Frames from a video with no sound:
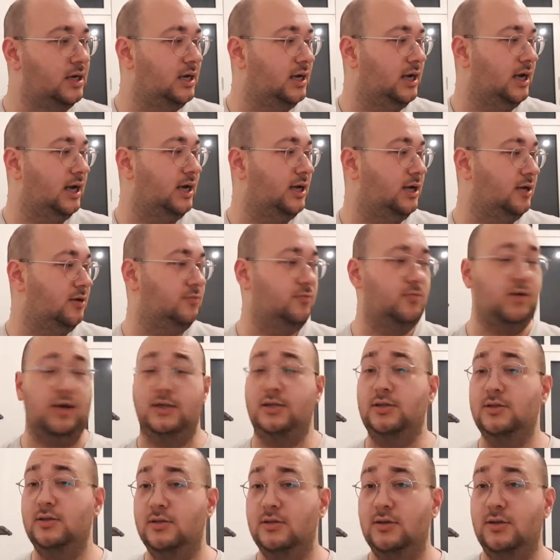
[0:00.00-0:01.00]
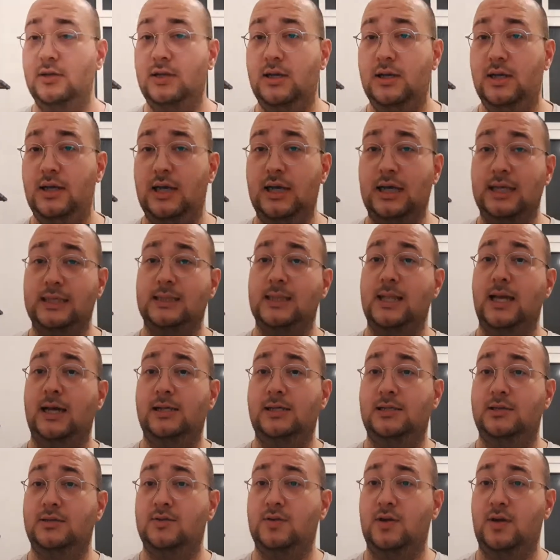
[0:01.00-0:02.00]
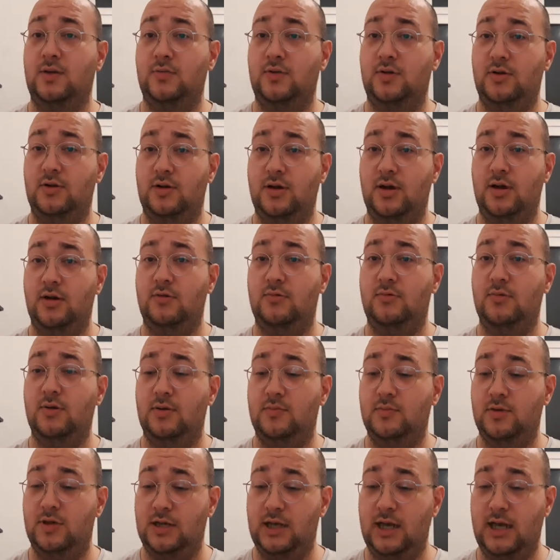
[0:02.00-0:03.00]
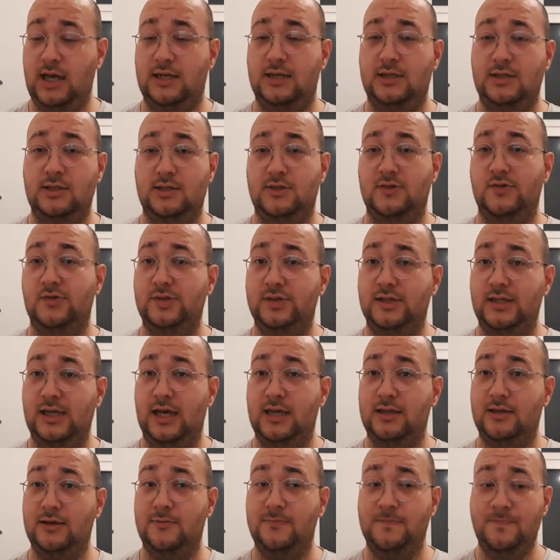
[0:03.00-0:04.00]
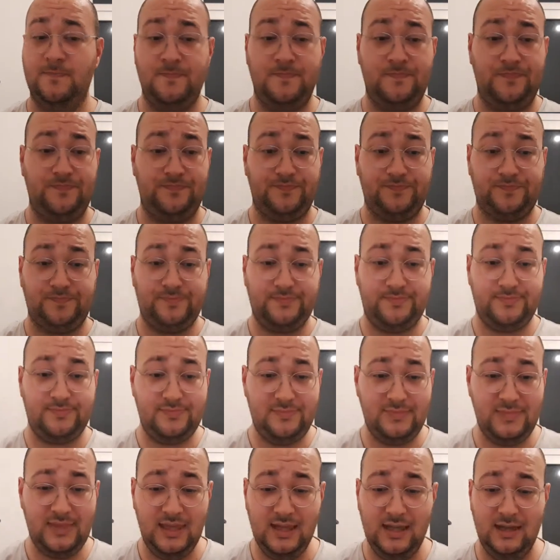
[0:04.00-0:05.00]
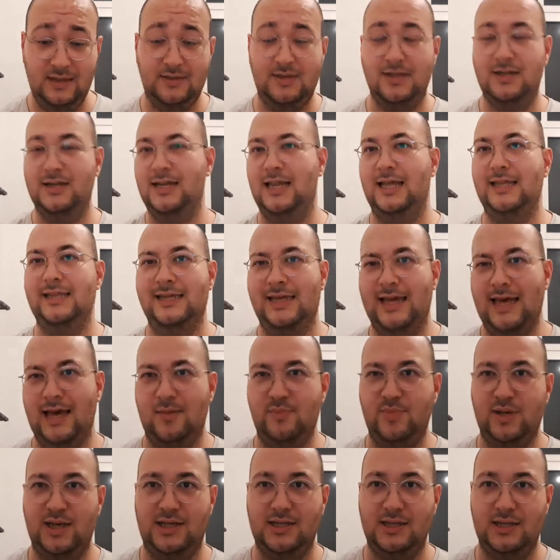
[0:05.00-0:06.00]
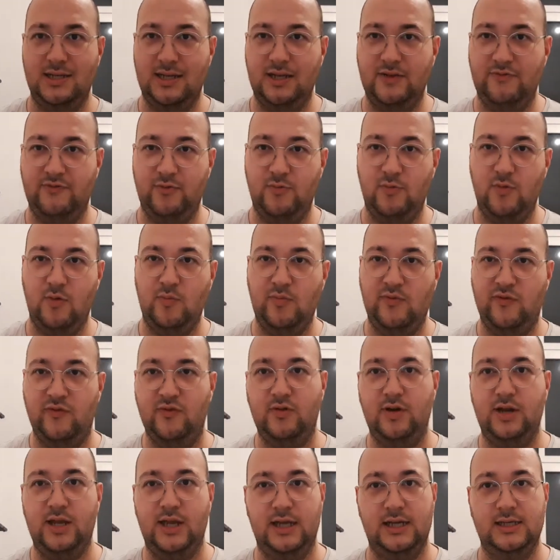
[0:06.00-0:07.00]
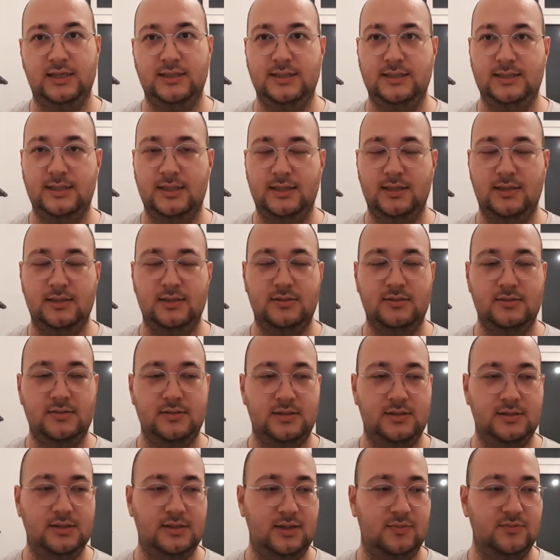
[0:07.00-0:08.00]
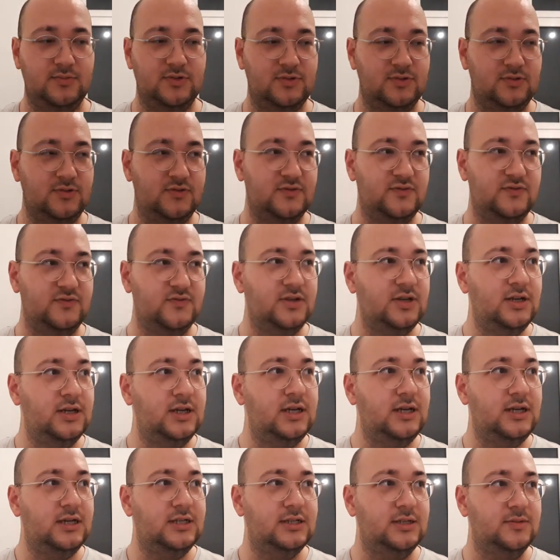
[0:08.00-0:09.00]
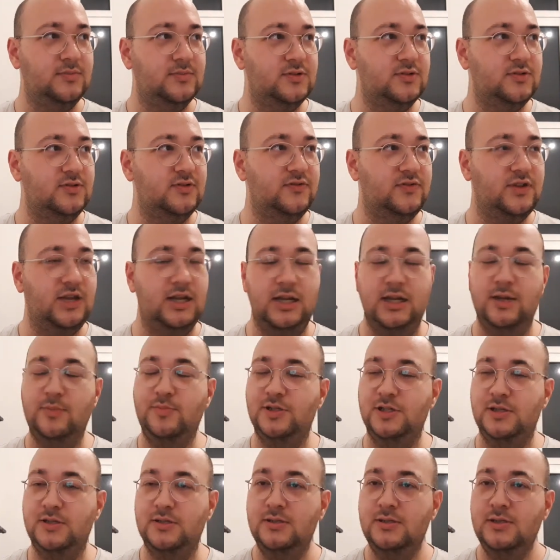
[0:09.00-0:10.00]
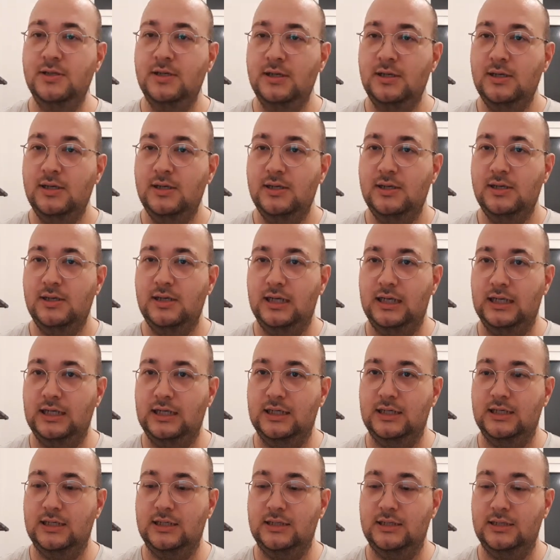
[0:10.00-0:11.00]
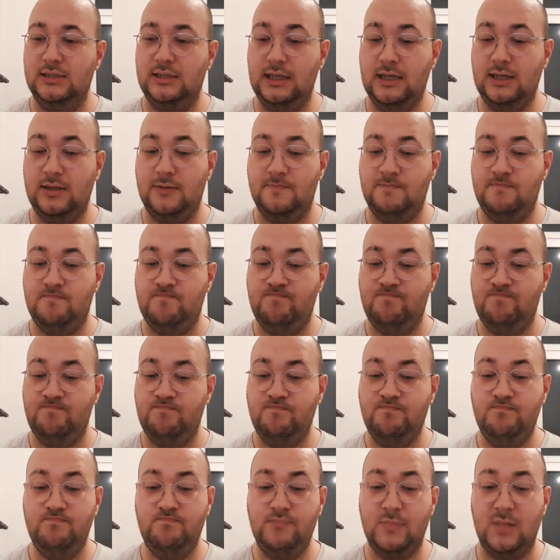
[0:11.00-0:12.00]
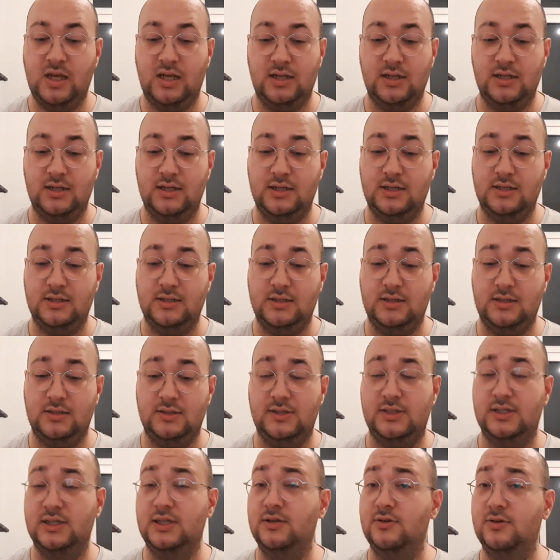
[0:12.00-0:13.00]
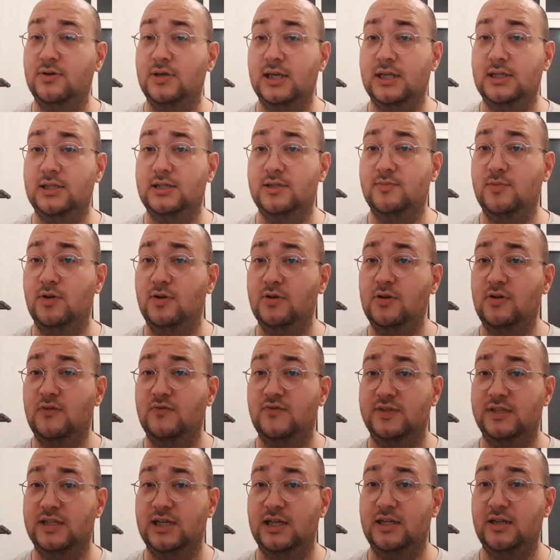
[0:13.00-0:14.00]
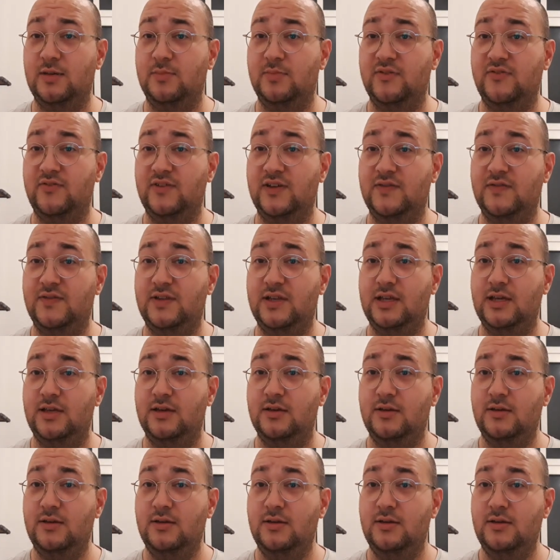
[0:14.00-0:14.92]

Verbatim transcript: Uh, right, it's late. I'm gonna go. I'm gonna edit this all together. I'm gonna let the cat back in the living room before he has uh, some sort of some sort of conniption. Uh, yeah, I'll uh, I'll see you again tomorrow for day number fifty